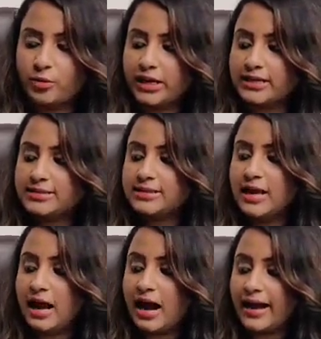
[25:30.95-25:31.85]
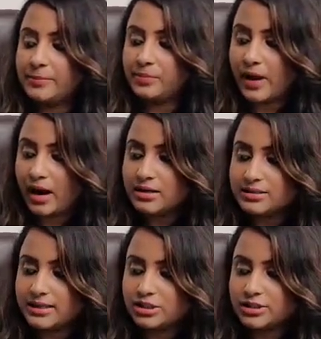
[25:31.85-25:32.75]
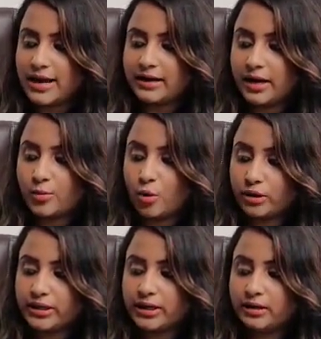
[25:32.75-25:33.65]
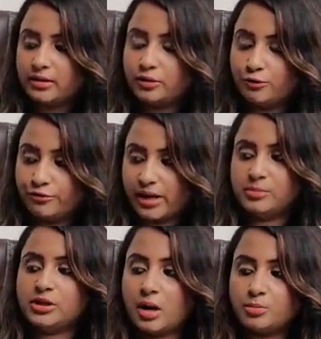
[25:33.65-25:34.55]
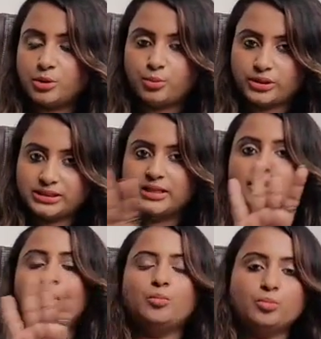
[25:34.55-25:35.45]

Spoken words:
whereas I planned such that I wanted to frame the couple within